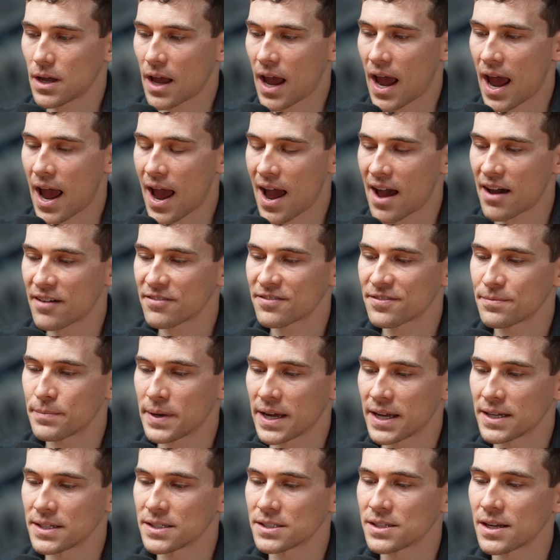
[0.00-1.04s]
have
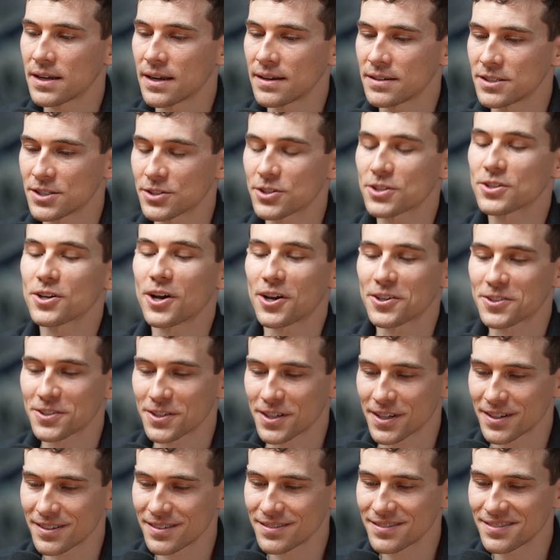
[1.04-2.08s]
been
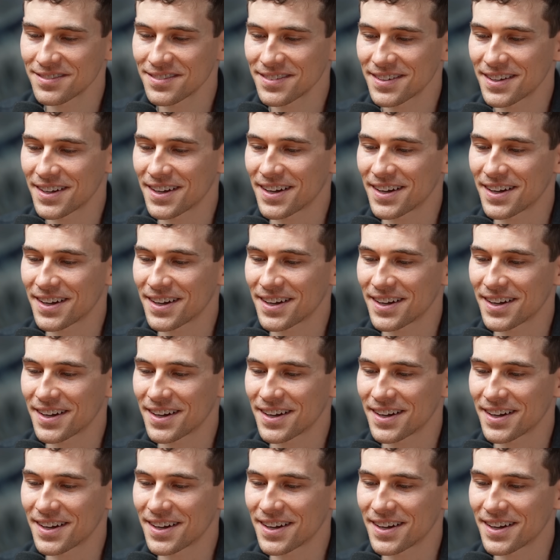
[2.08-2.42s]
discussing